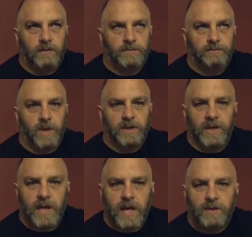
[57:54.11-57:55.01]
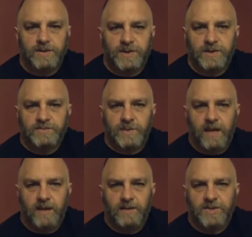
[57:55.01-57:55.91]
bring the knowledge and expand
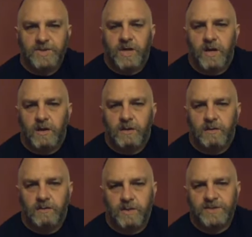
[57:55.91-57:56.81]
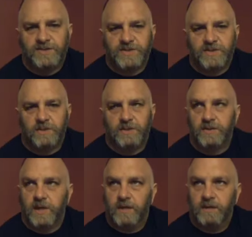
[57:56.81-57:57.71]
it and share lessons learned
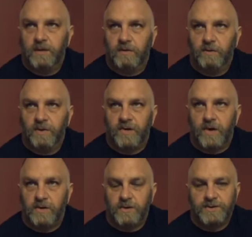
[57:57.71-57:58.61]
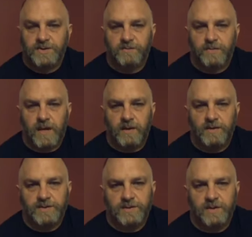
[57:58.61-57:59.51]
that we've all learned as
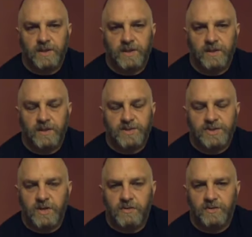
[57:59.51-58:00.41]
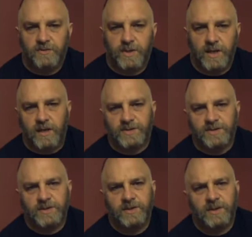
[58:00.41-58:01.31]
competitors and share it with everybody
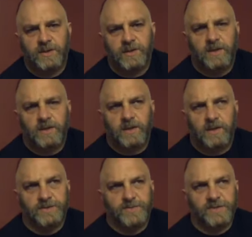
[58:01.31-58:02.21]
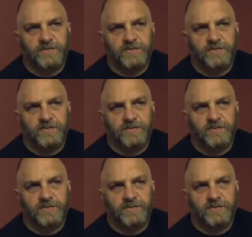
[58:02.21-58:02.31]
else. And especially for